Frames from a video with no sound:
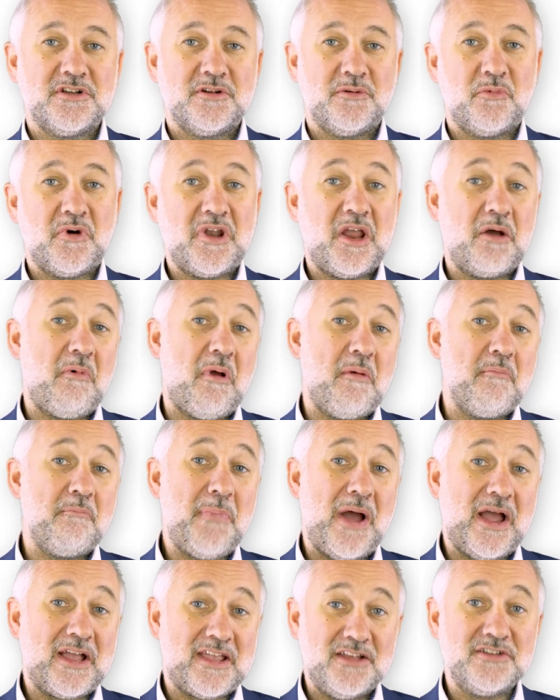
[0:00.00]
And when I went
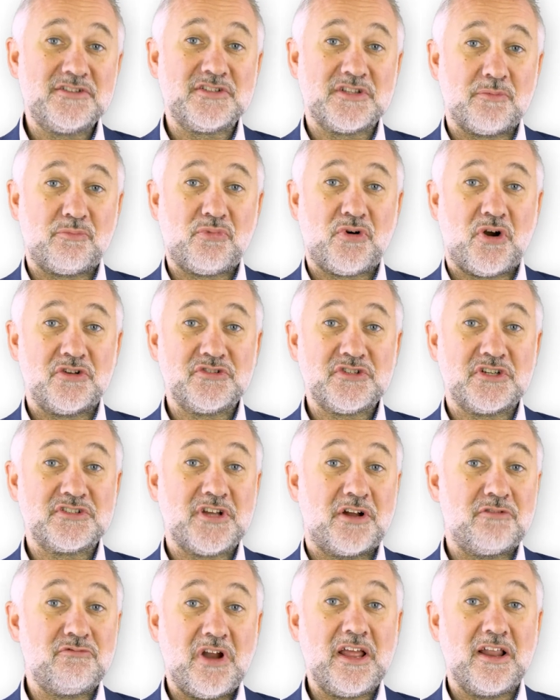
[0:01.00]
back into the project,
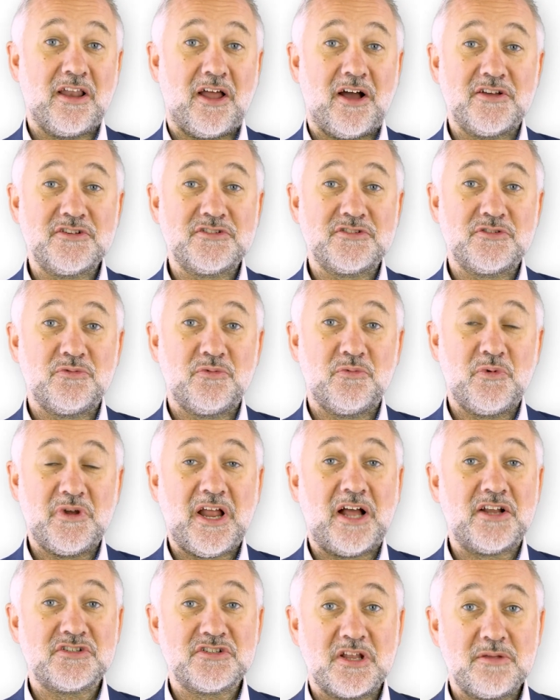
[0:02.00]
I realised we'd
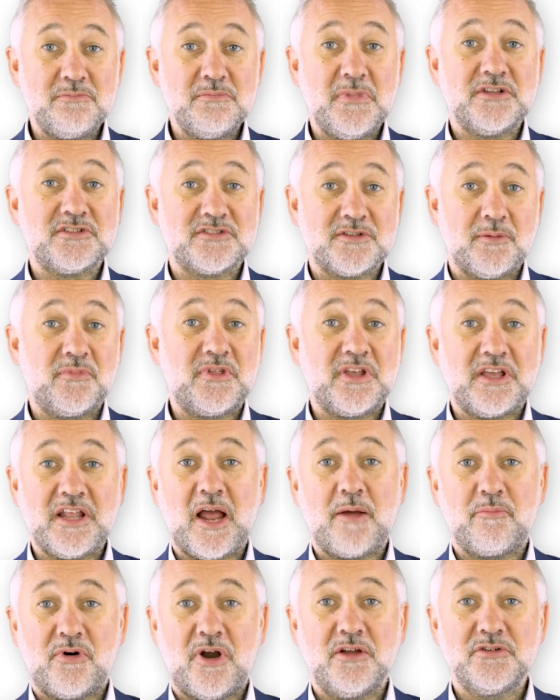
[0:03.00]
actually missed something in
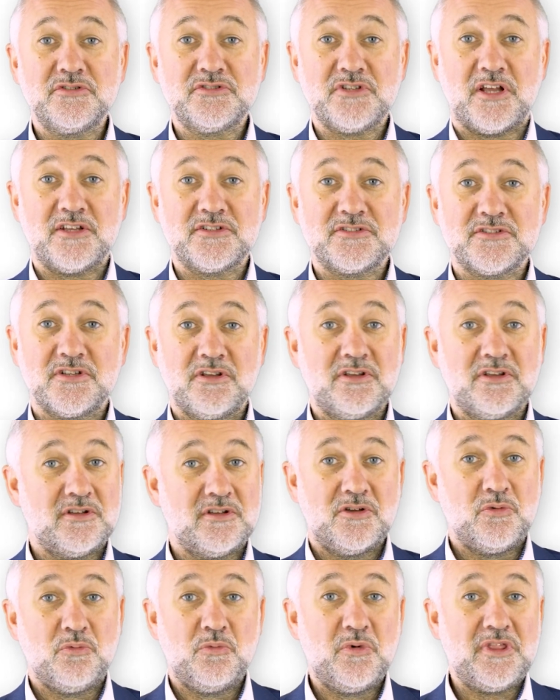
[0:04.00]
our process.
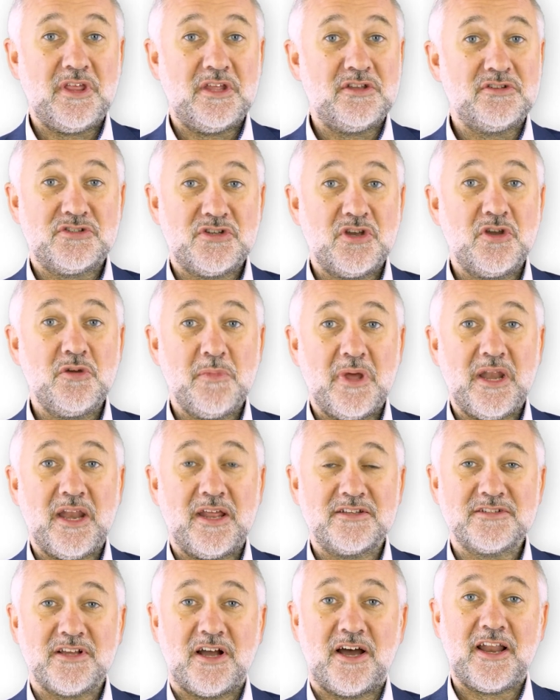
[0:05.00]
Within 2
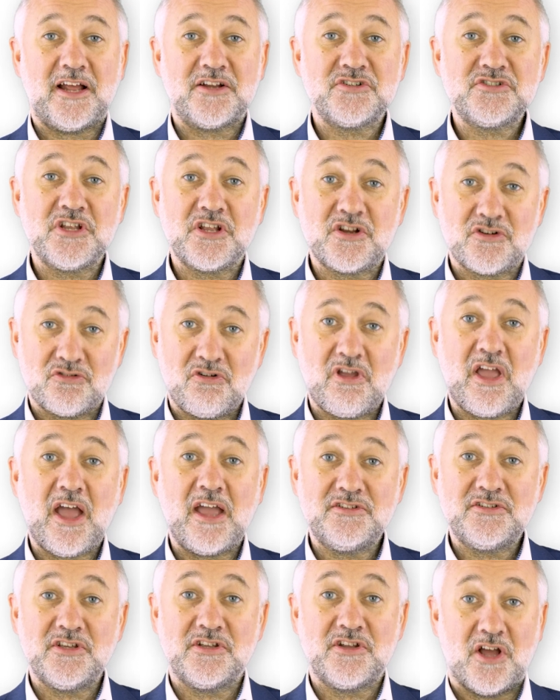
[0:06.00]
minutes, I'd actually
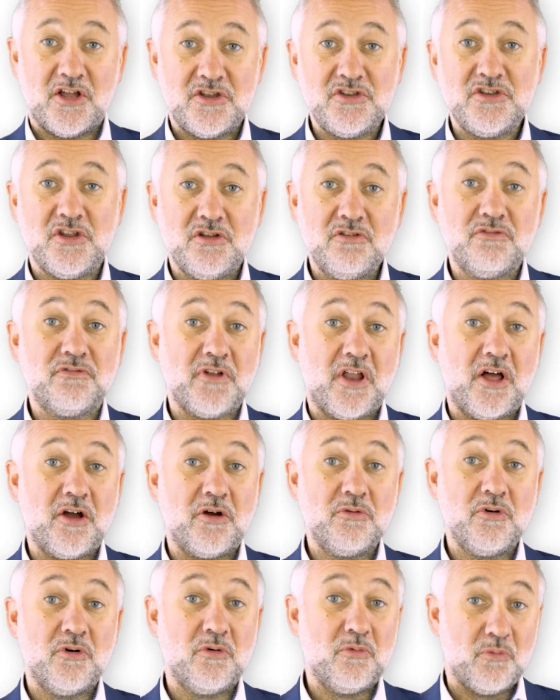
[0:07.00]
created a new
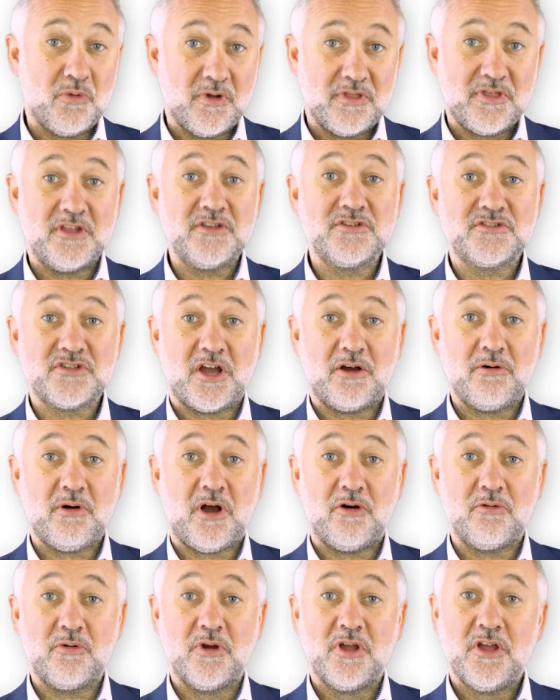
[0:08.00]
flow within
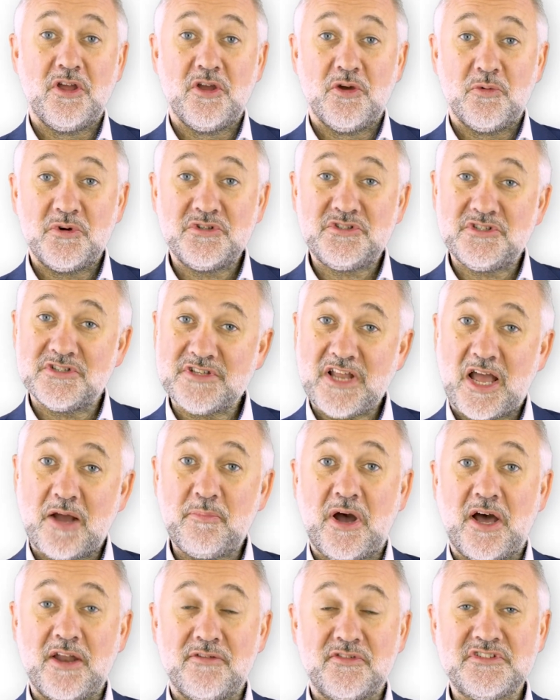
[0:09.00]
Zoho, which is now
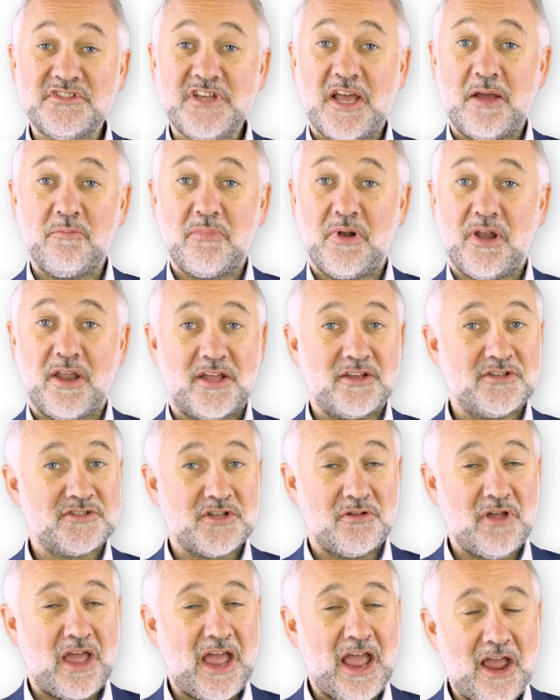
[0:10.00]
part of a template.
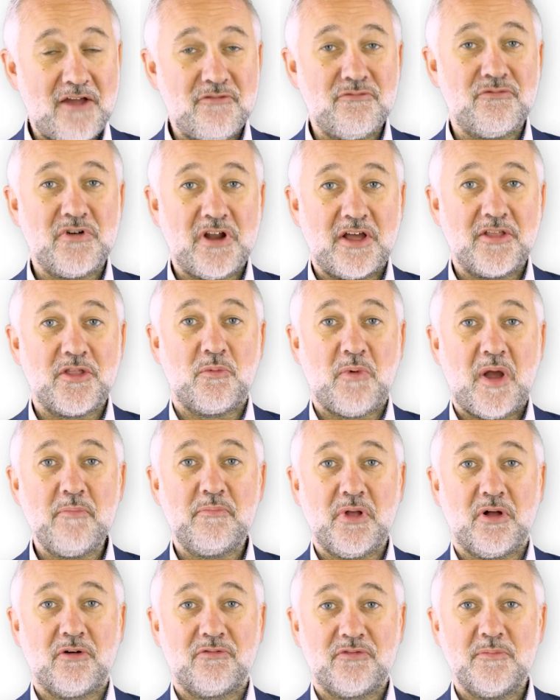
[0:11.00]
So every other web
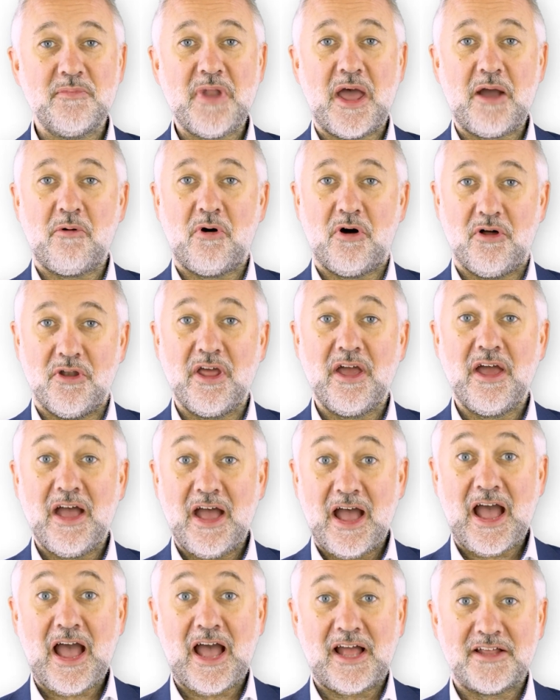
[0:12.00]
build from now on
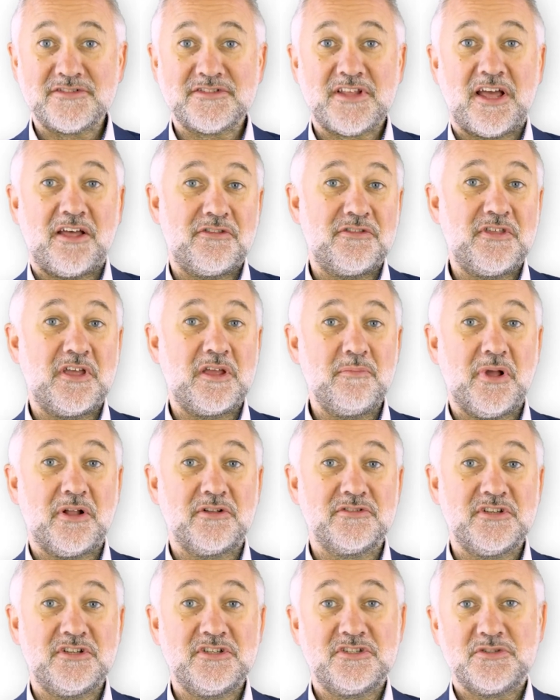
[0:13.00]
has that thing
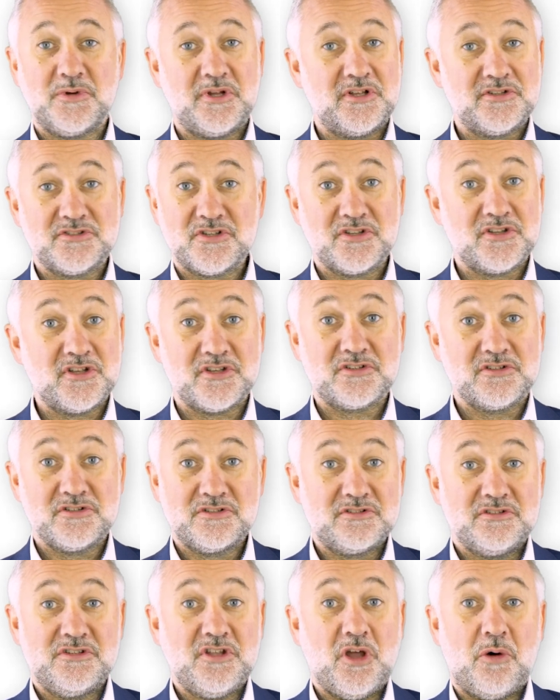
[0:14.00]
built into it. So there's
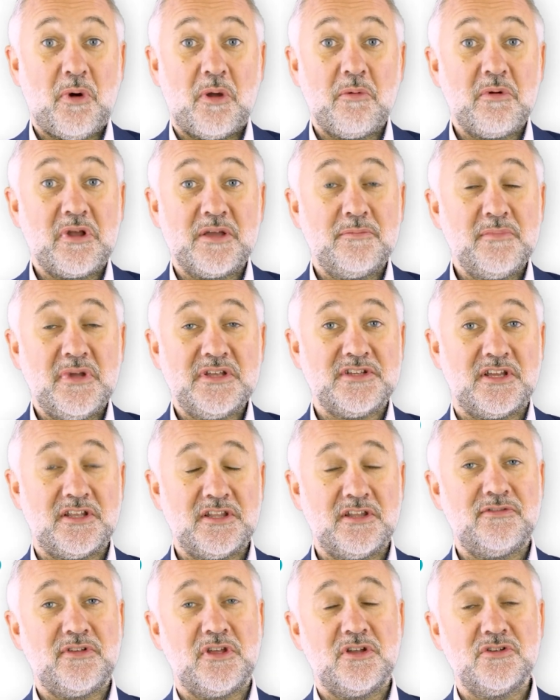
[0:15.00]
no way we can miss it in
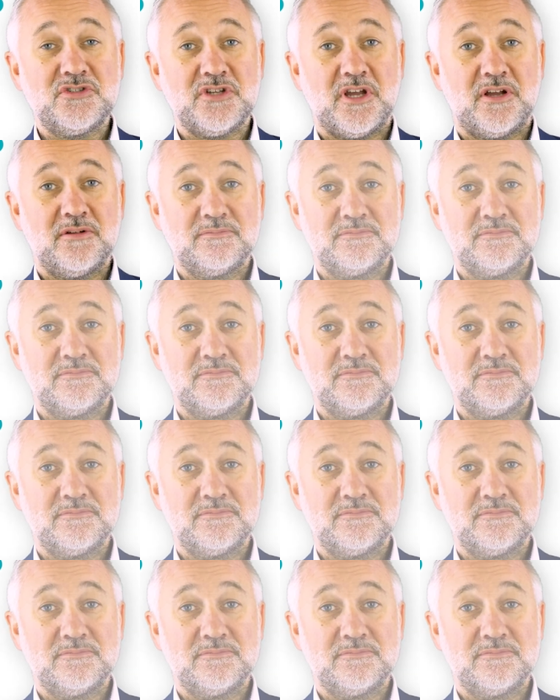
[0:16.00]
the future.